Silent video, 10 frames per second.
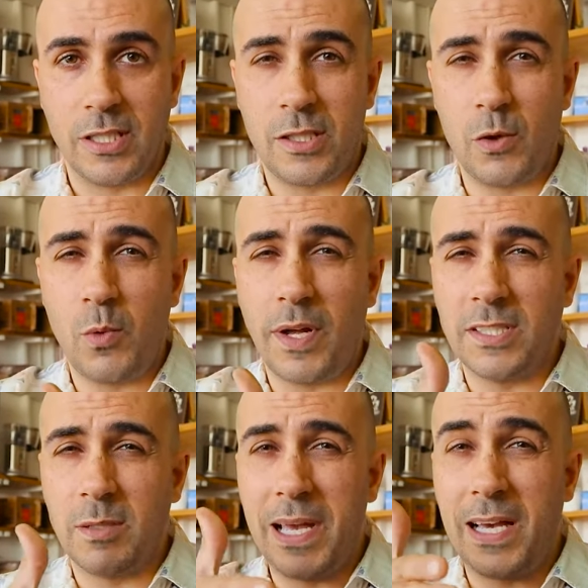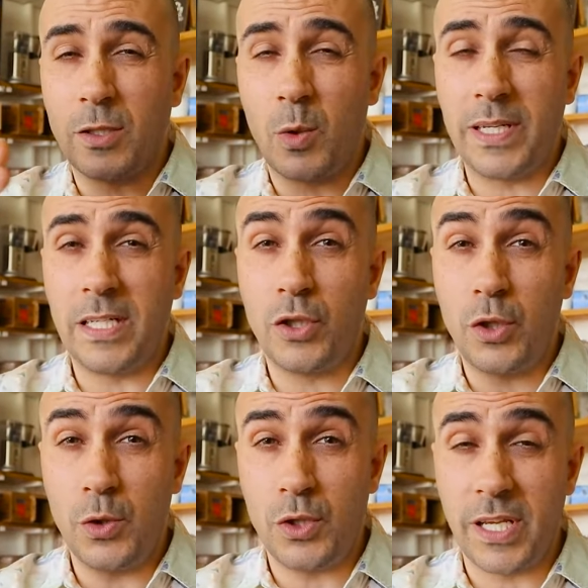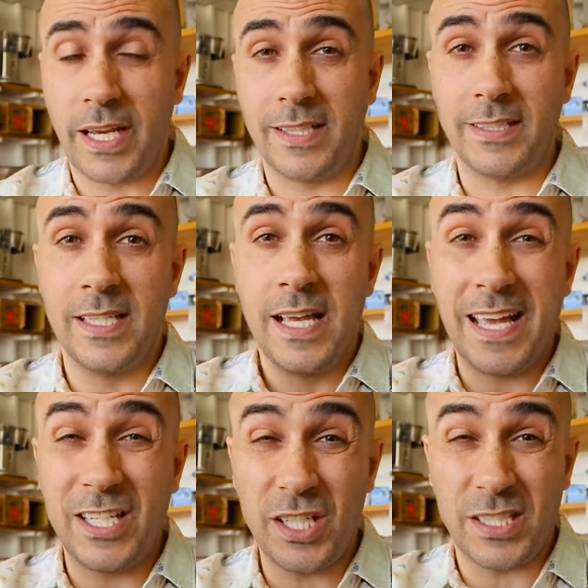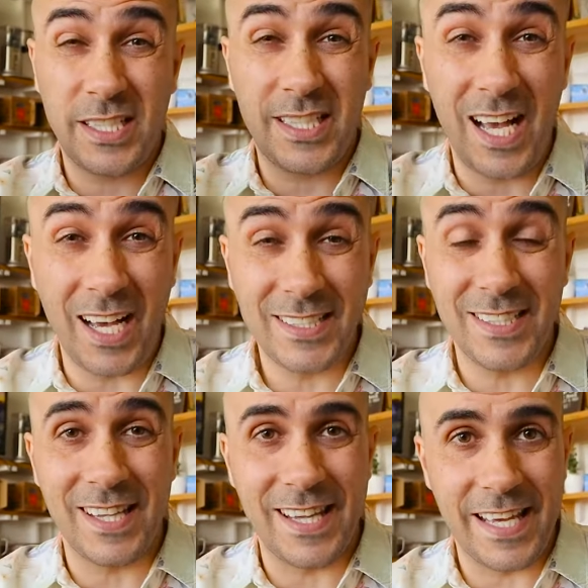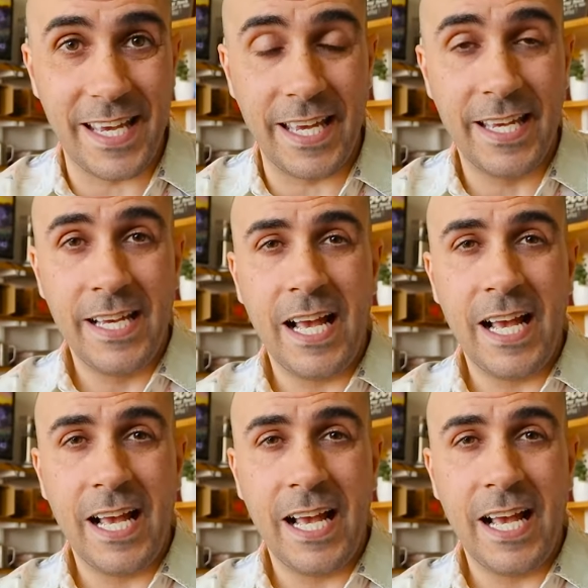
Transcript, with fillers: it still runs about 22 seconds and just cut it there.